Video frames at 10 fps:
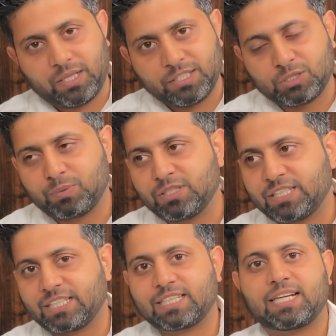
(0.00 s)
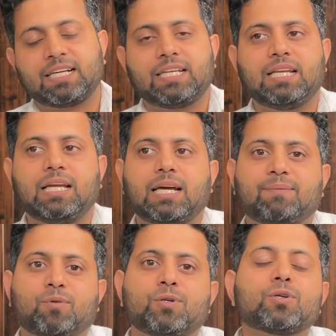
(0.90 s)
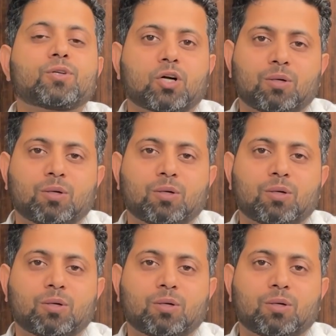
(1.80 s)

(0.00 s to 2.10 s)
eligibility criteria. I'm going to talk